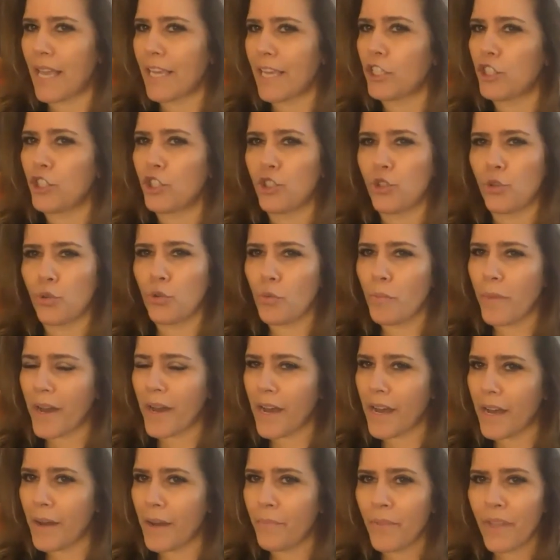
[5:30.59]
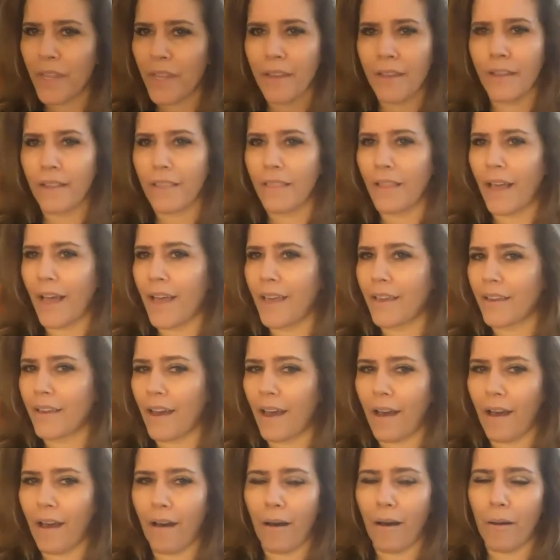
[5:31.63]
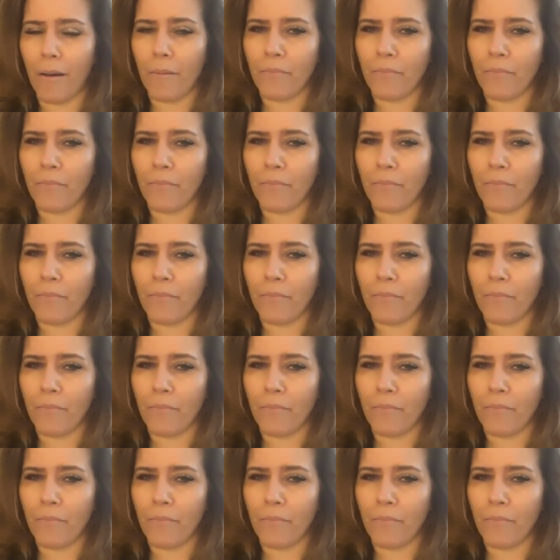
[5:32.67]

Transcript: like Juba, like